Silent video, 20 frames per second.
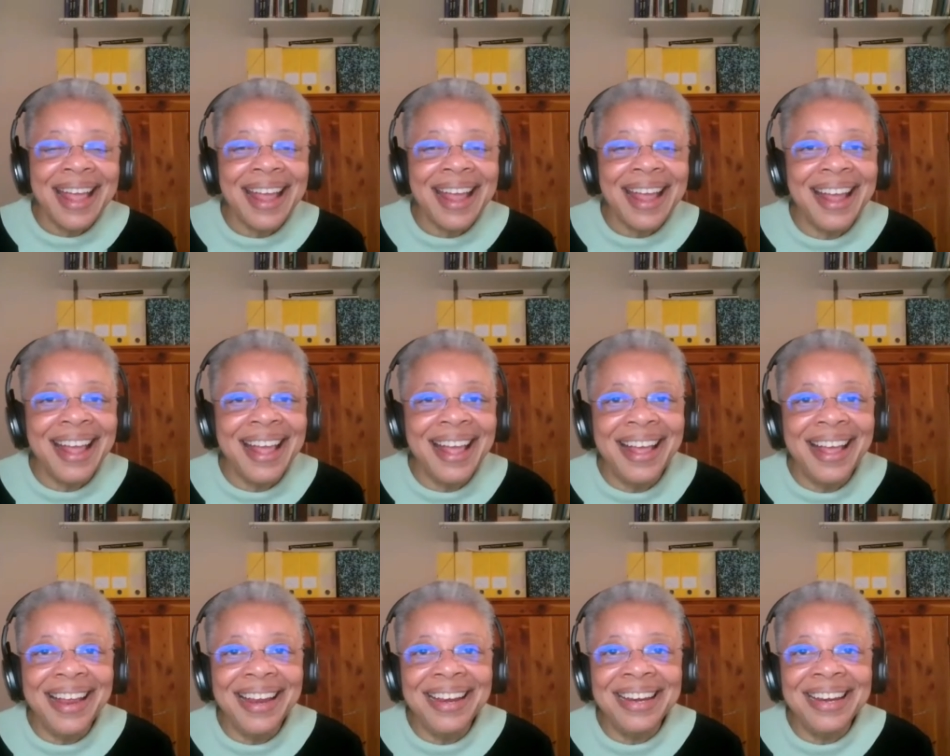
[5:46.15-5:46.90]

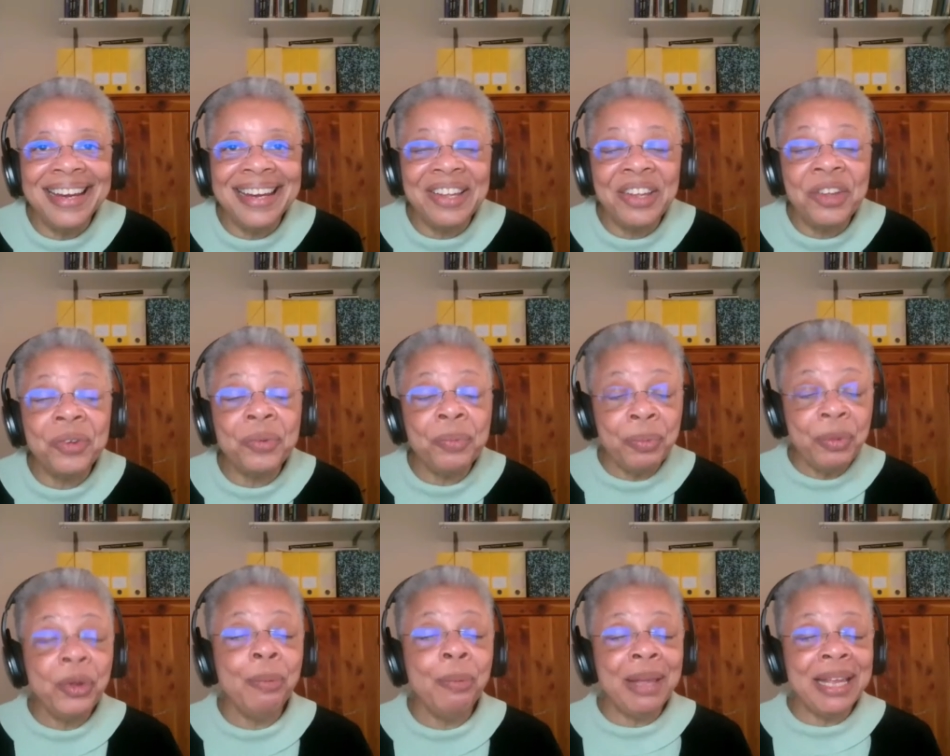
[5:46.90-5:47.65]
And
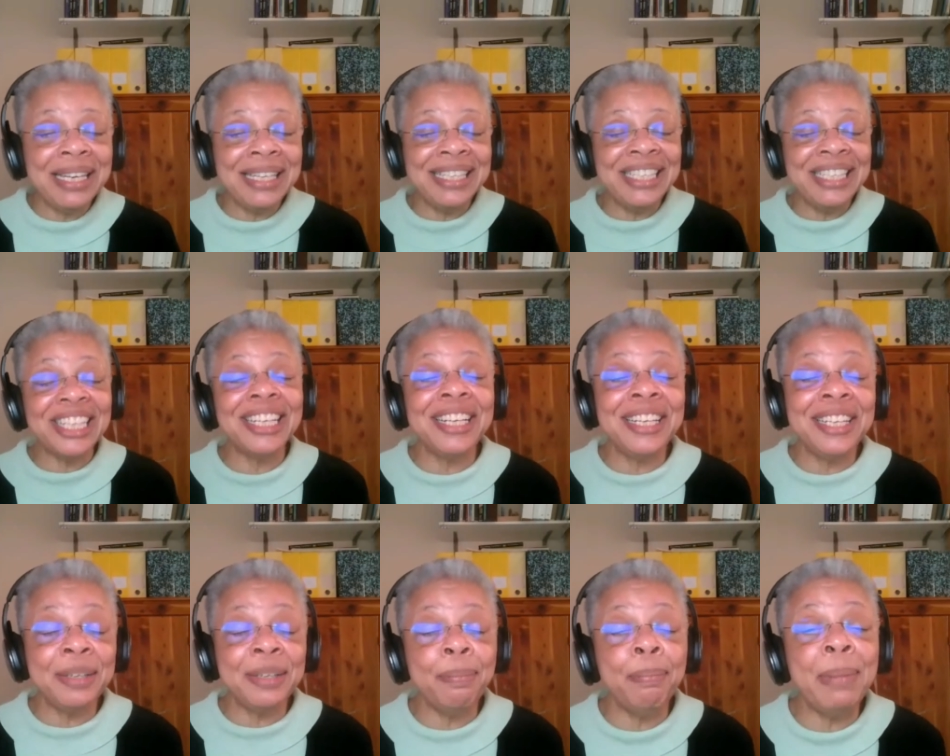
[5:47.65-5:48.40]
you
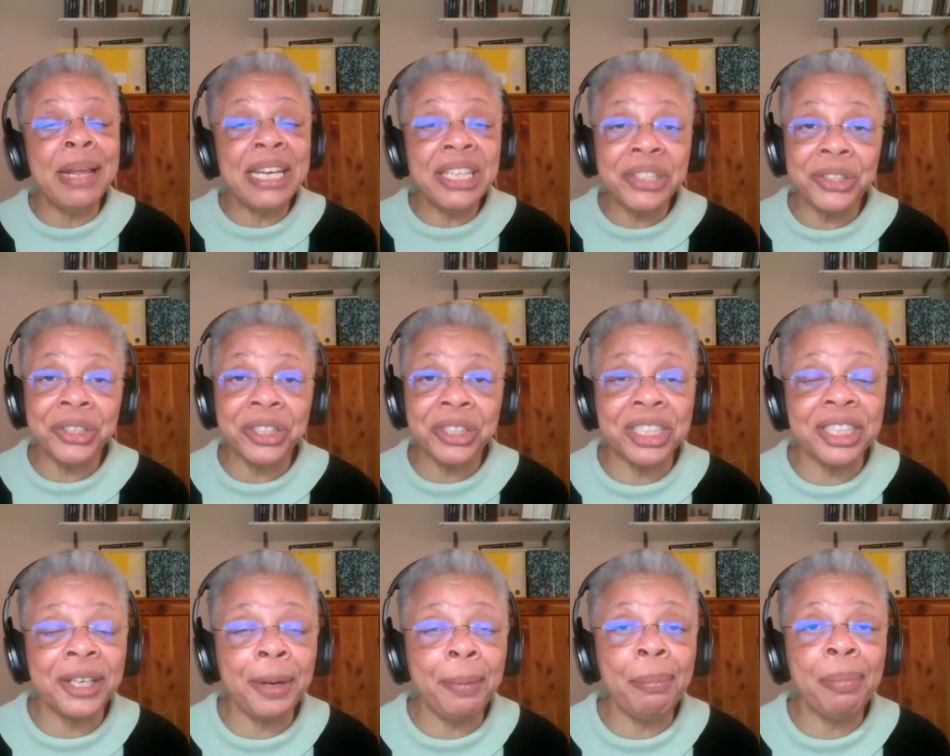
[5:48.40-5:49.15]
mentioned
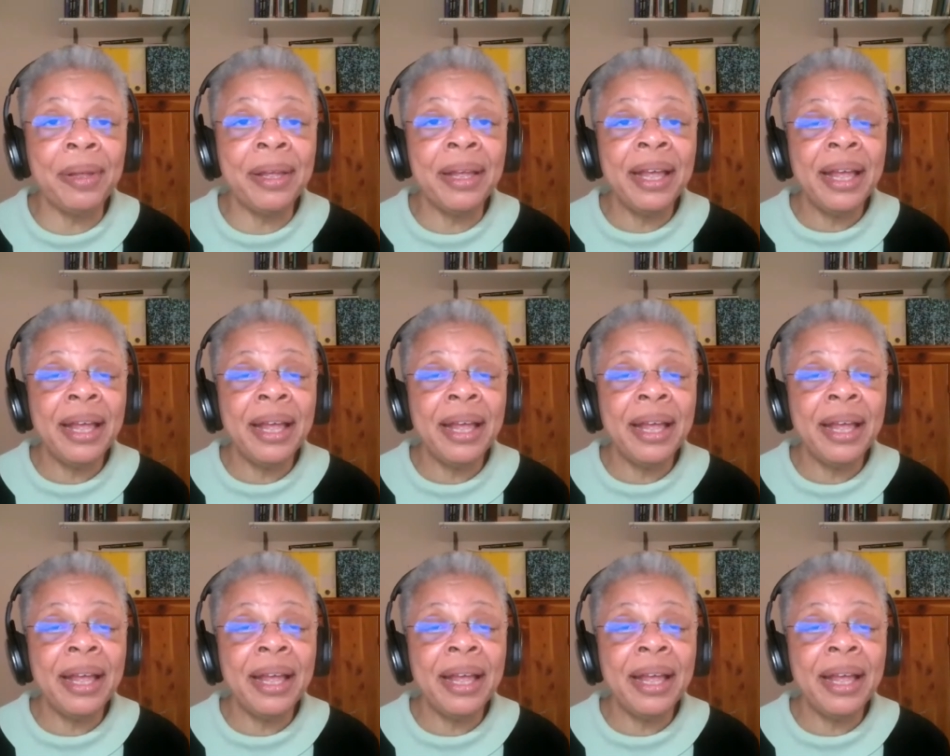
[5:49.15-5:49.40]
mentorship.